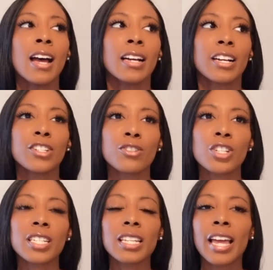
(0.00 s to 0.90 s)
because you
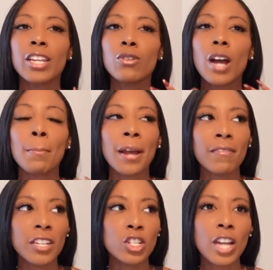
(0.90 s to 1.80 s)
just like, you come out
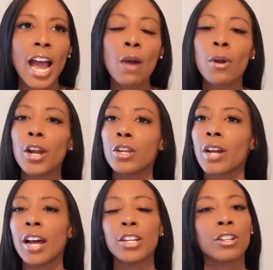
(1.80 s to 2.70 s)
of the shower, you
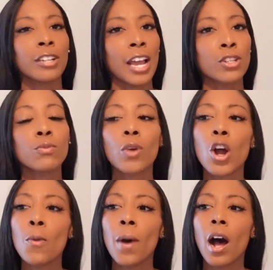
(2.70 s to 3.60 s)
got your nice
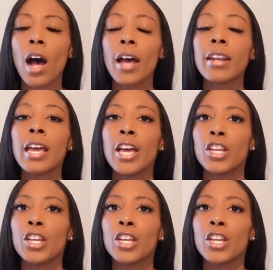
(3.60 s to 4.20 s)
robe on,